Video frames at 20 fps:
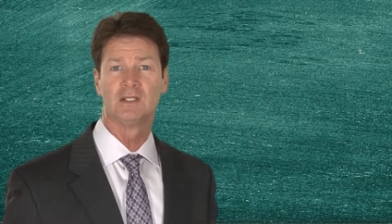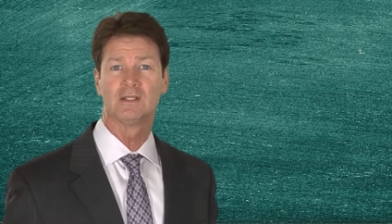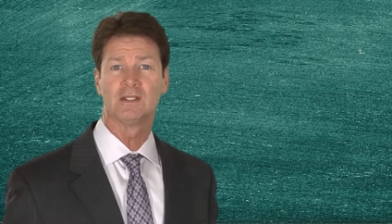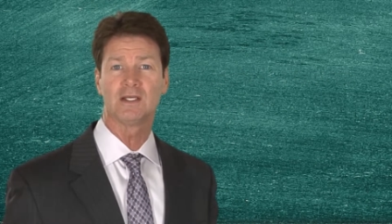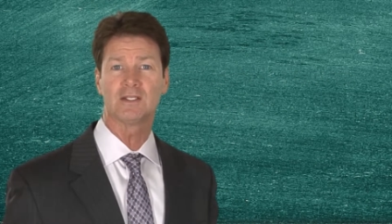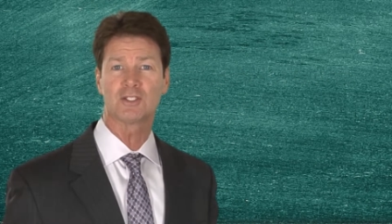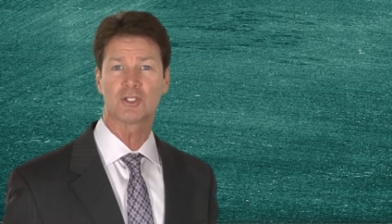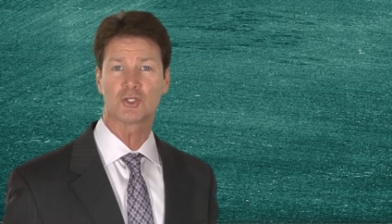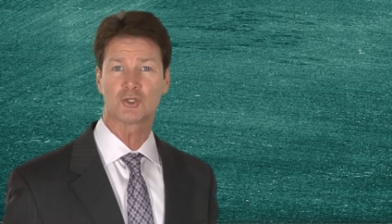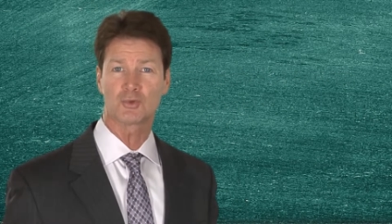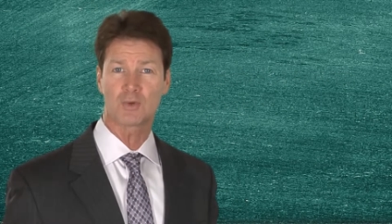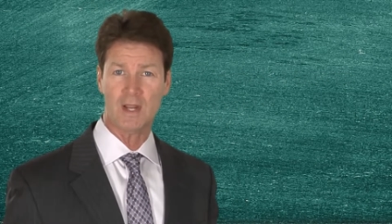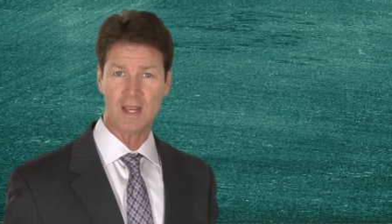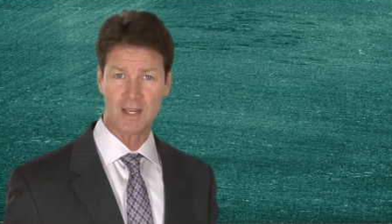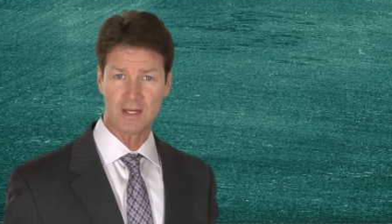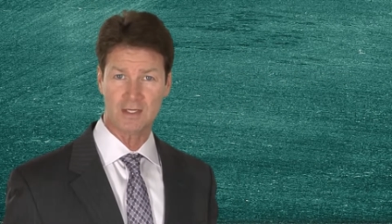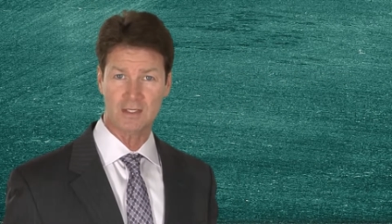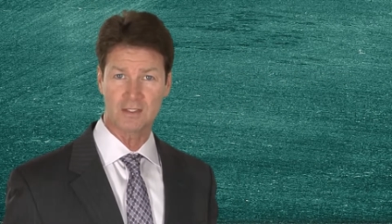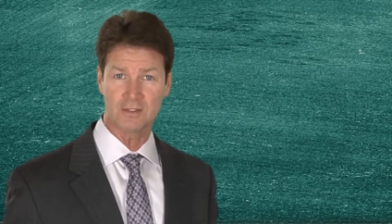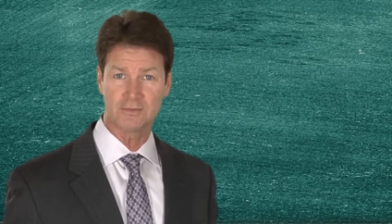Less
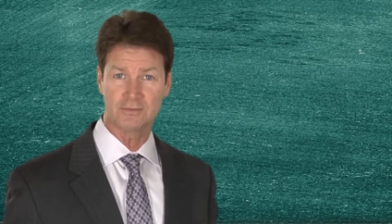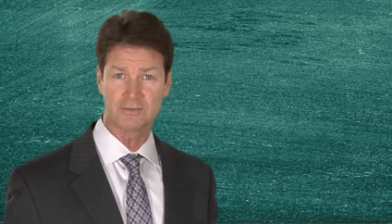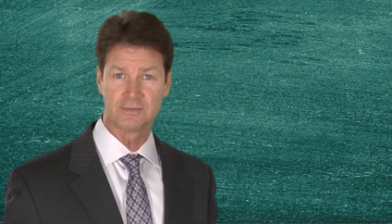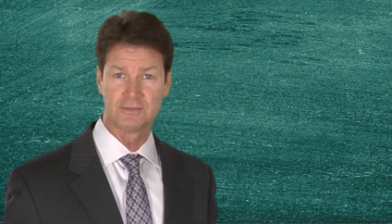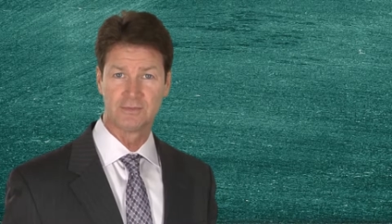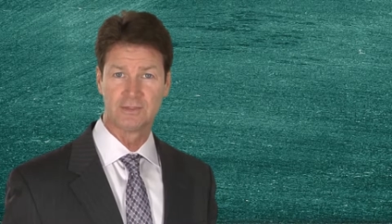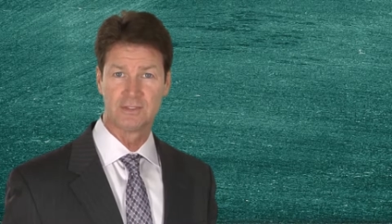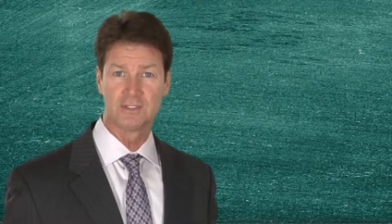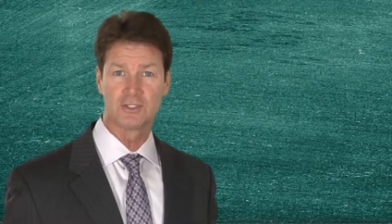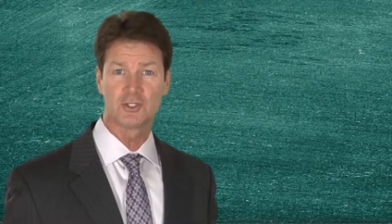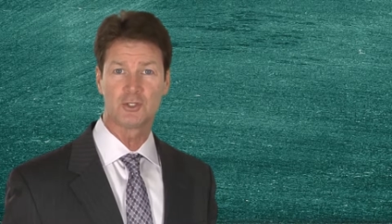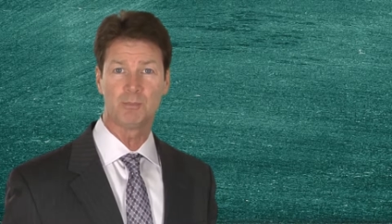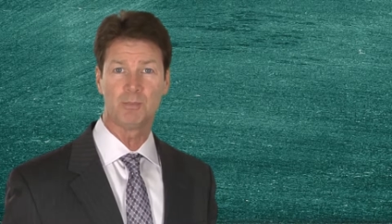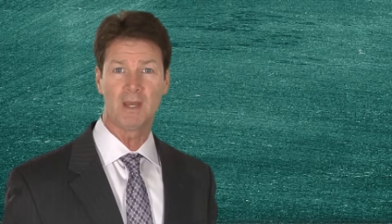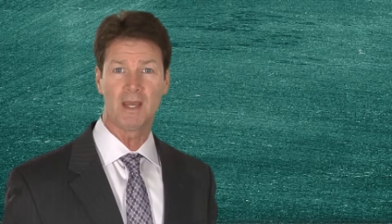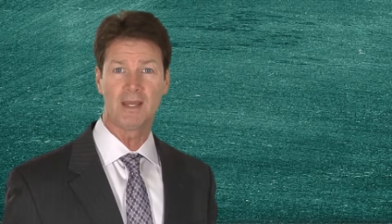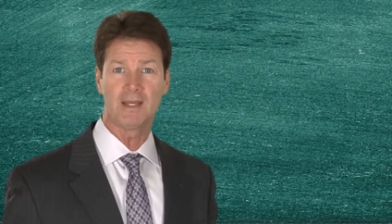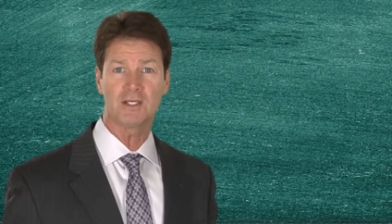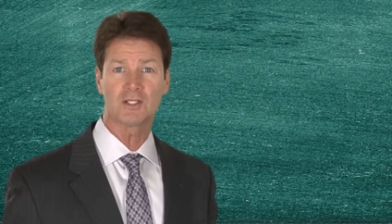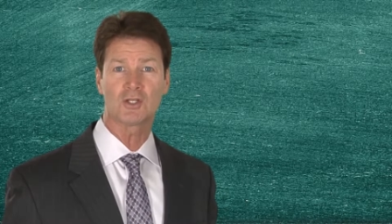attractive to
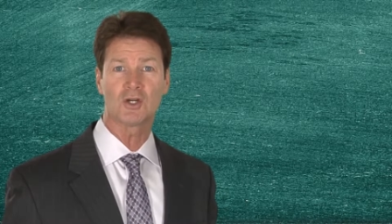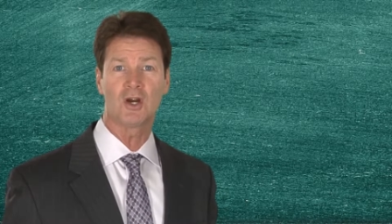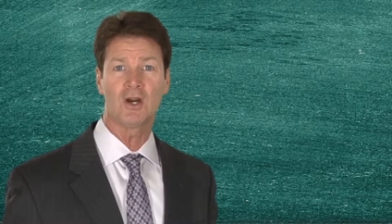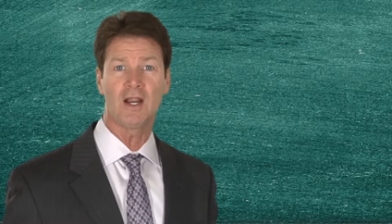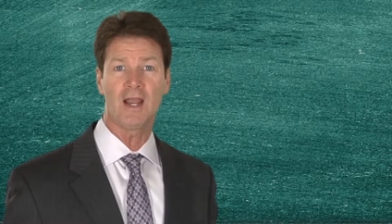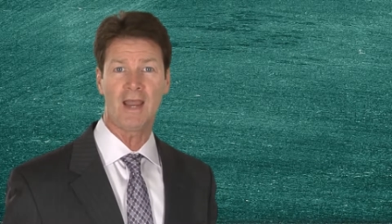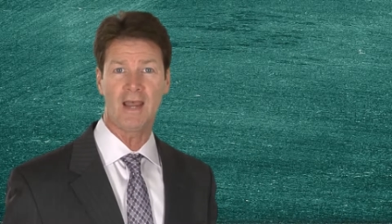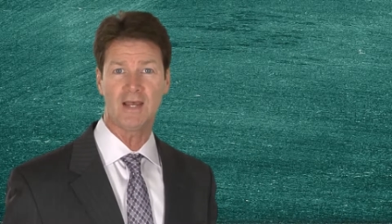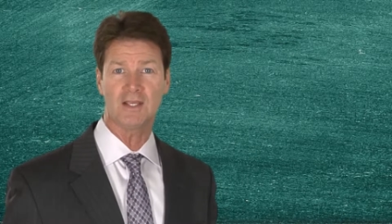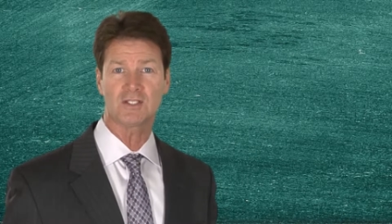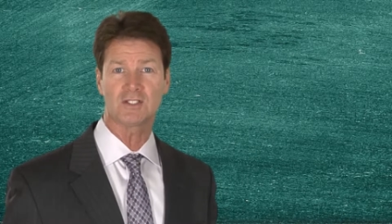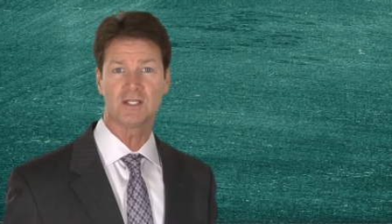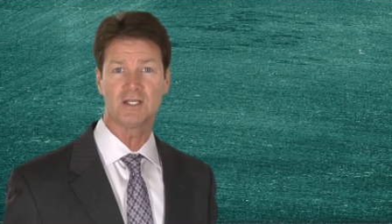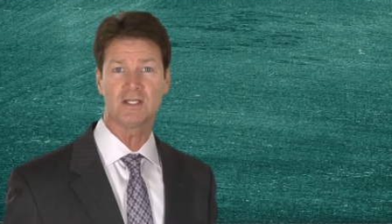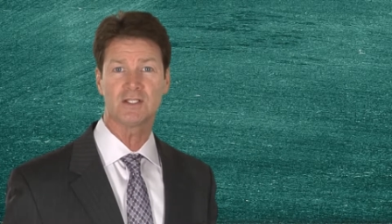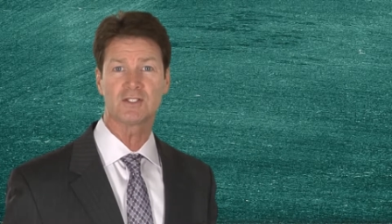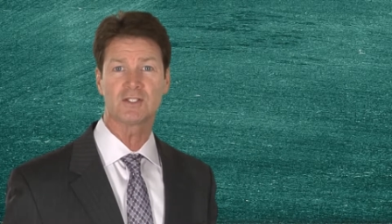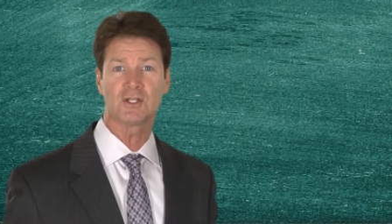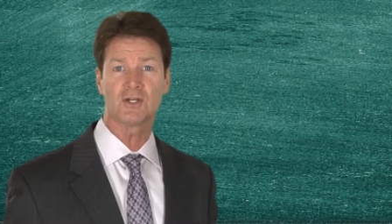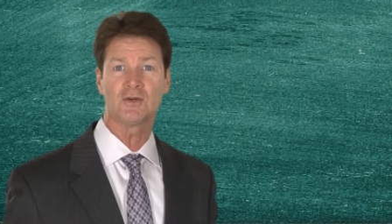banks are
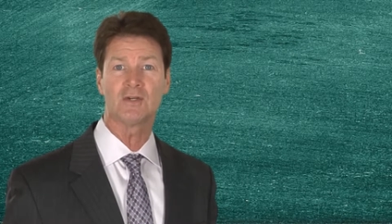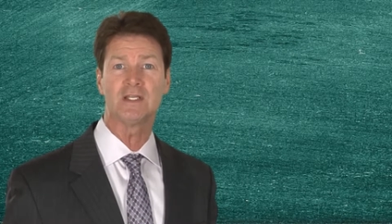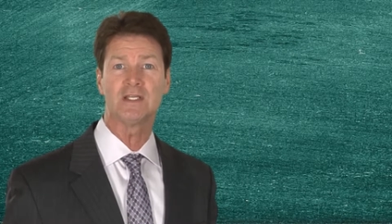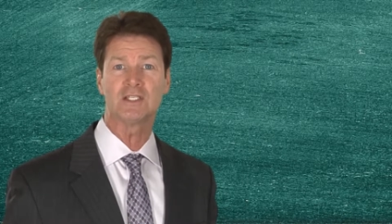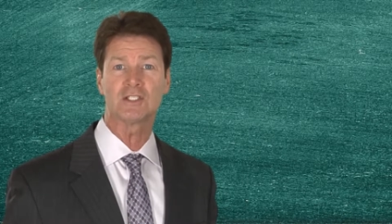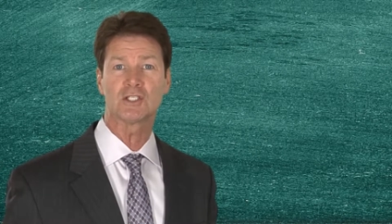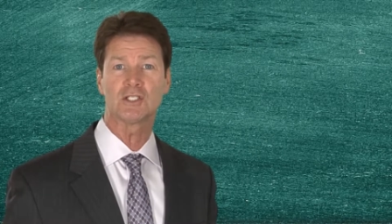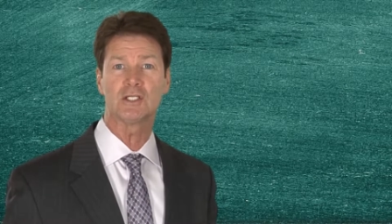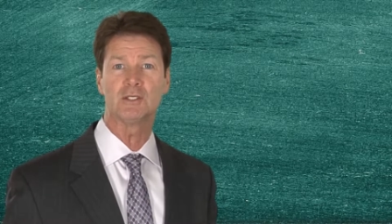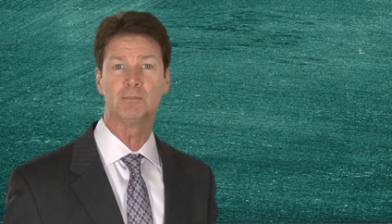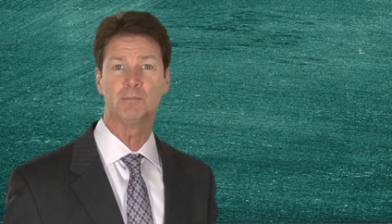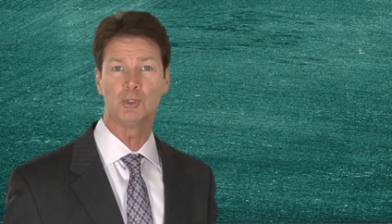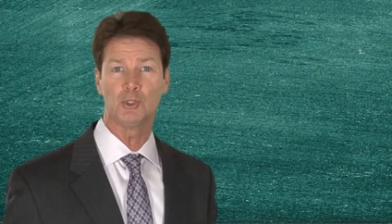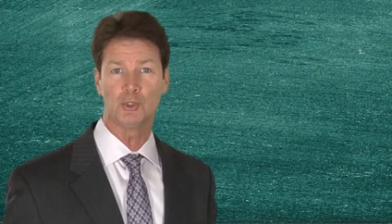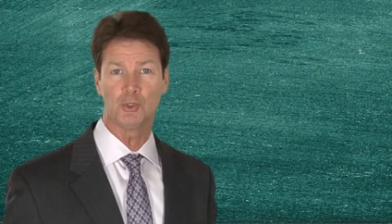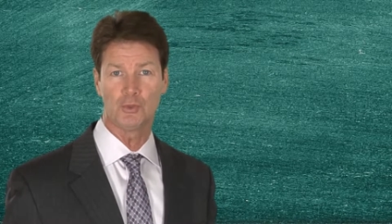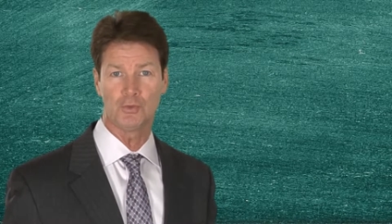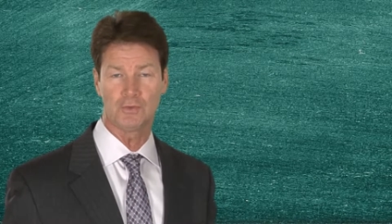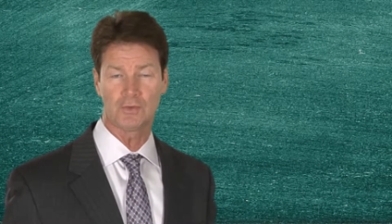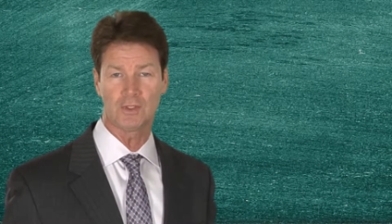assets that are easily
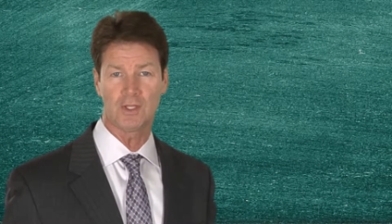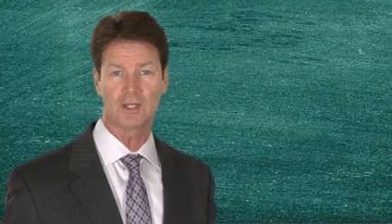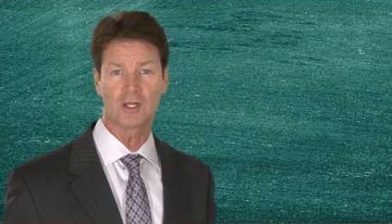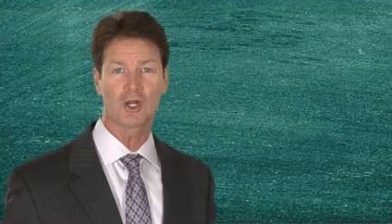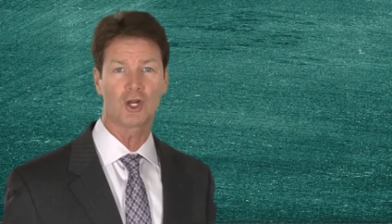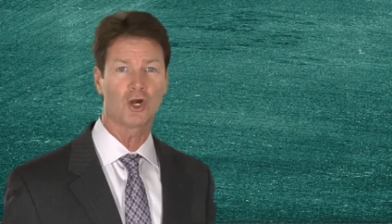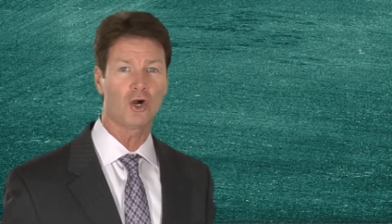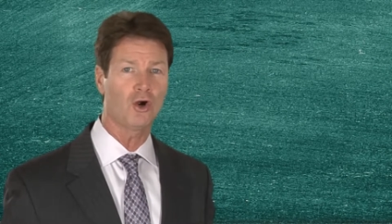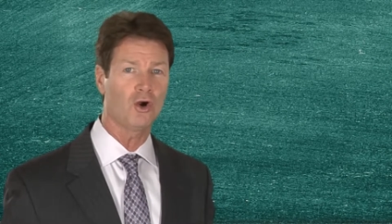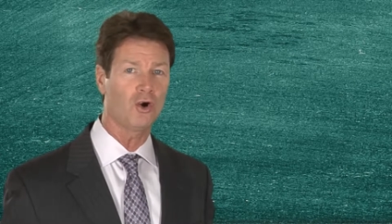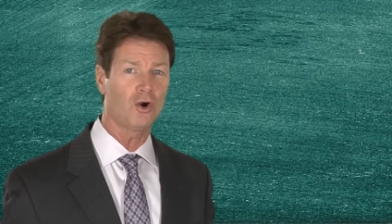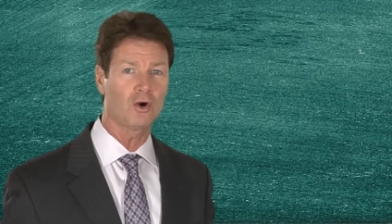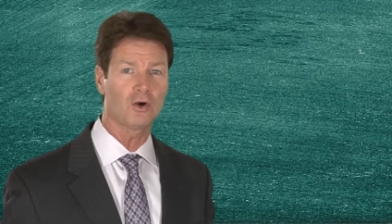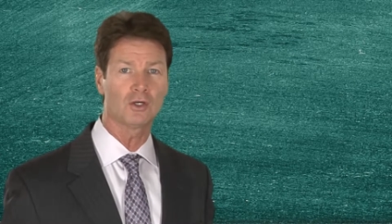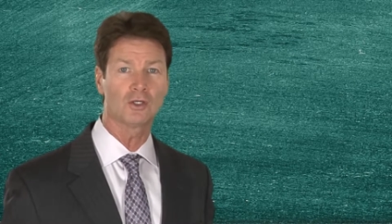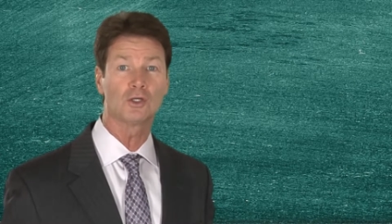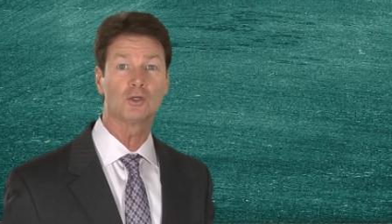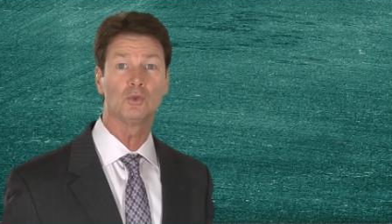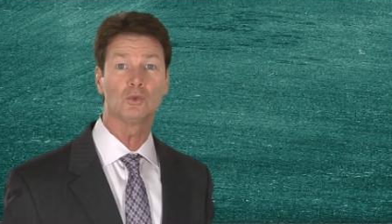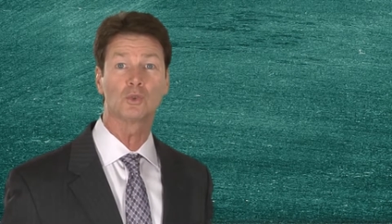moved, like a car
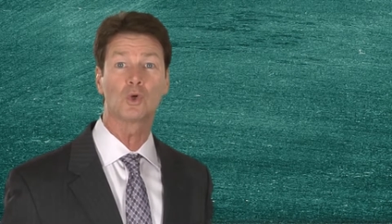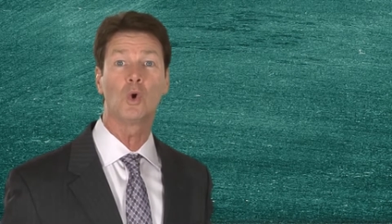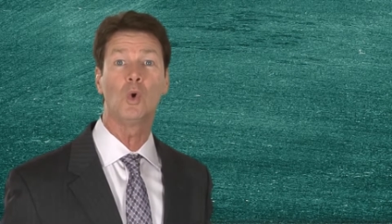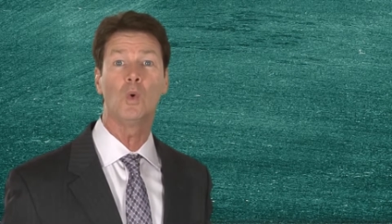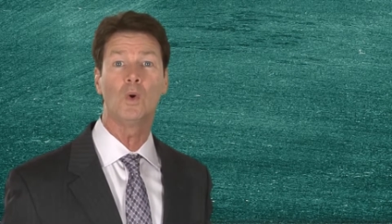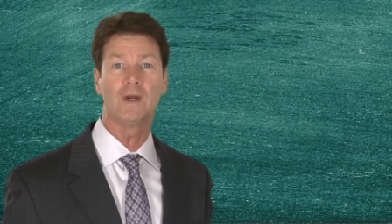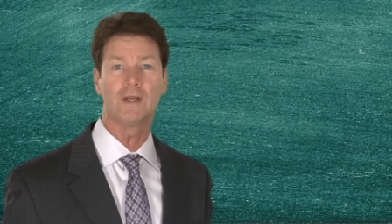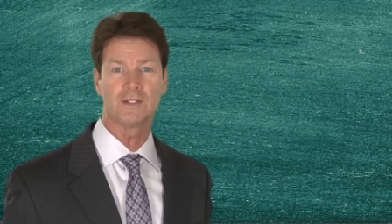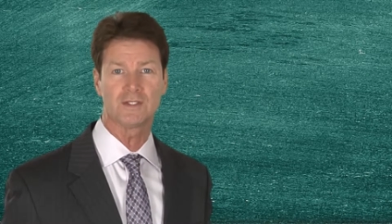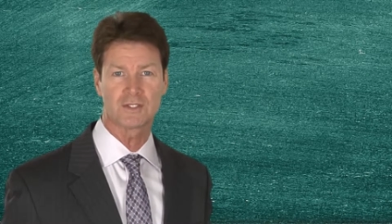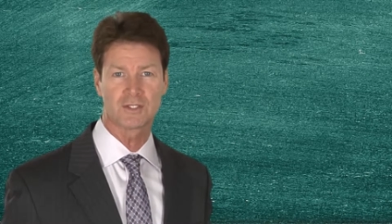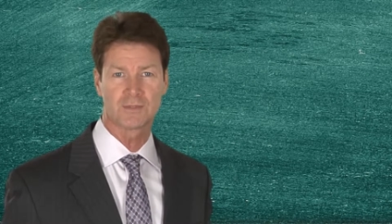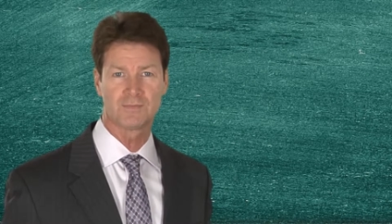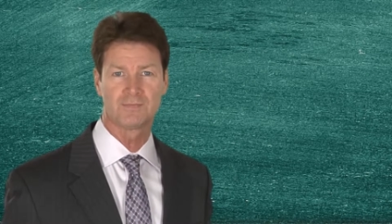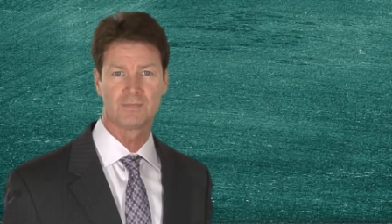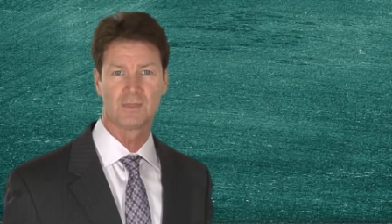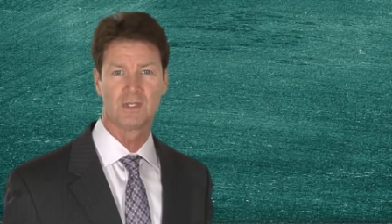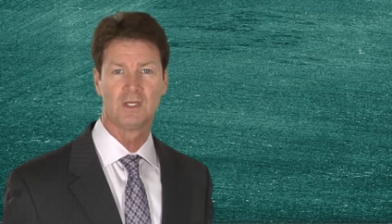or gold coins.